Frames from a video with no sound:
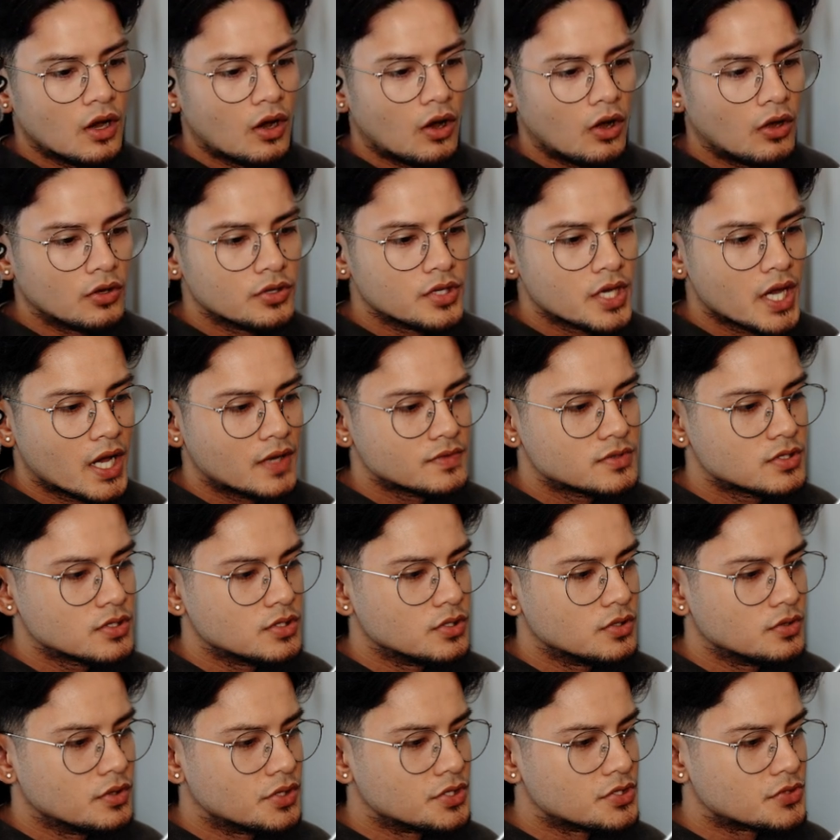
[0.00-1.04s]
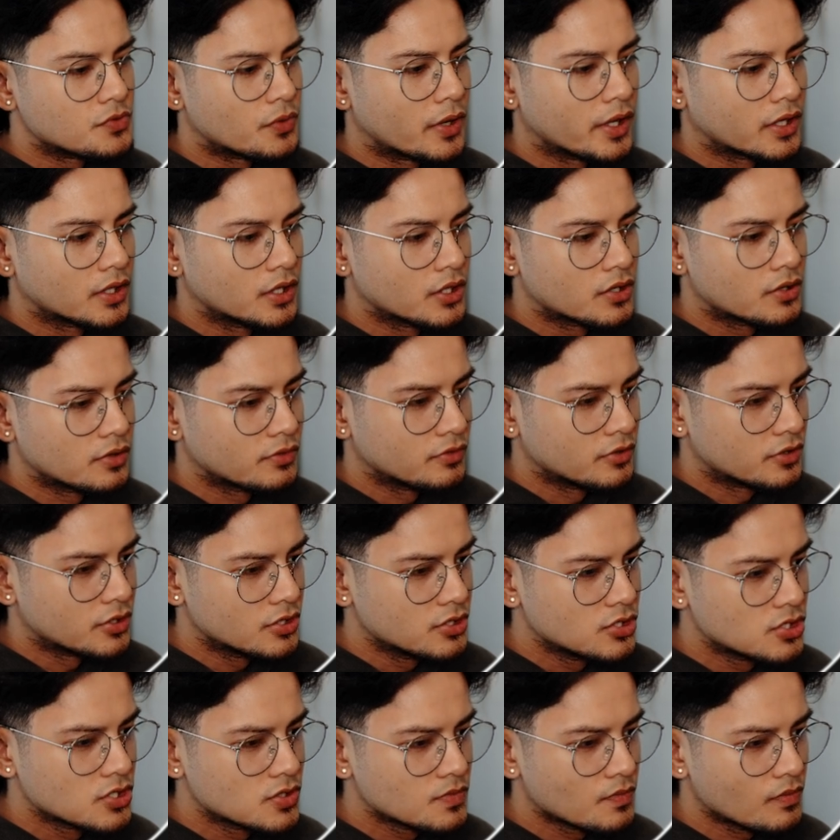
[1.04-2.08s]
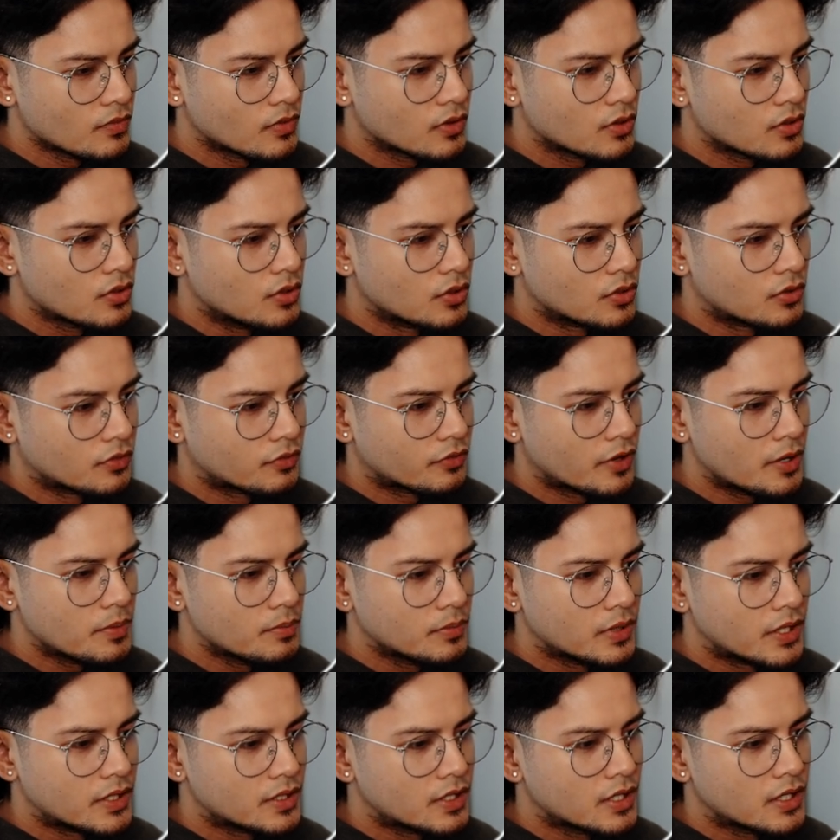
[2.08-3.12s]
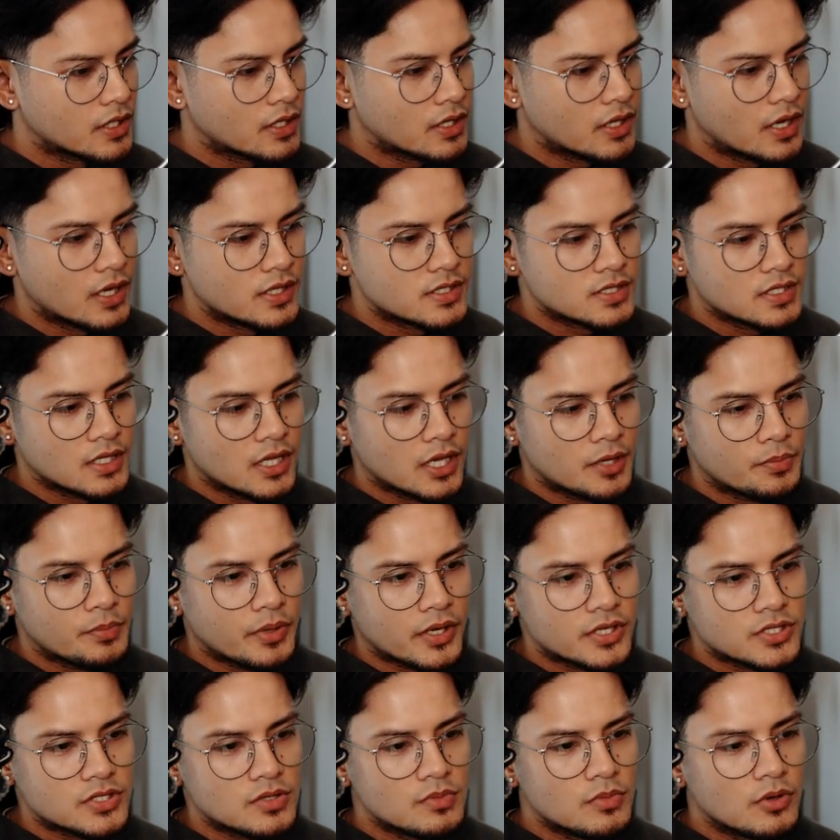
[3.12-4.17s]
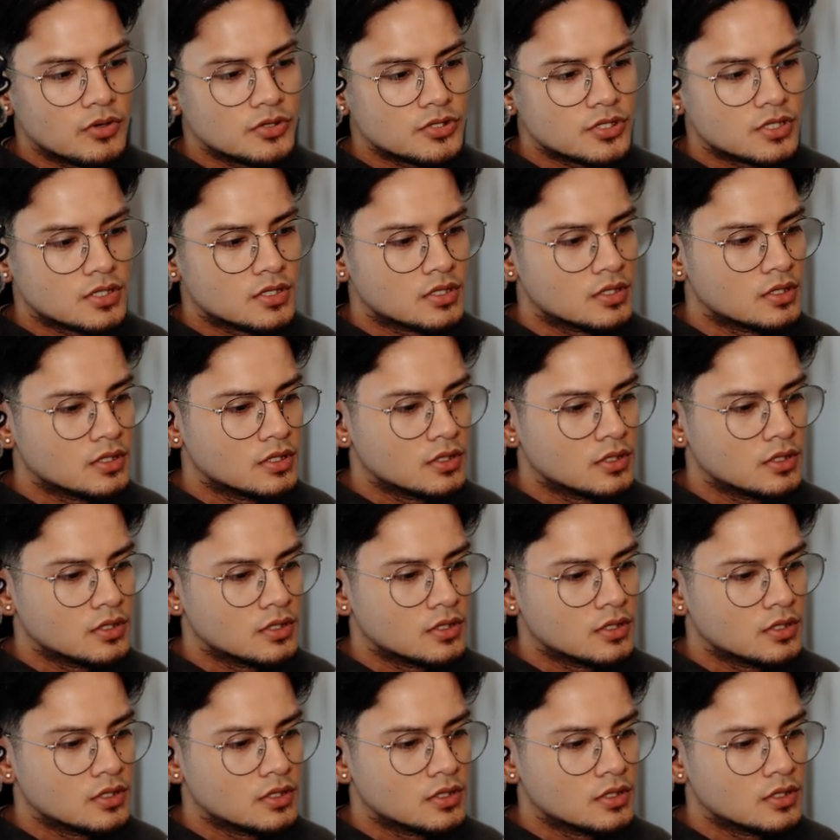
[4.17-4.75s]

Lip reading: All you have to do is right click your footage, go to frame blending, and select pixel motion.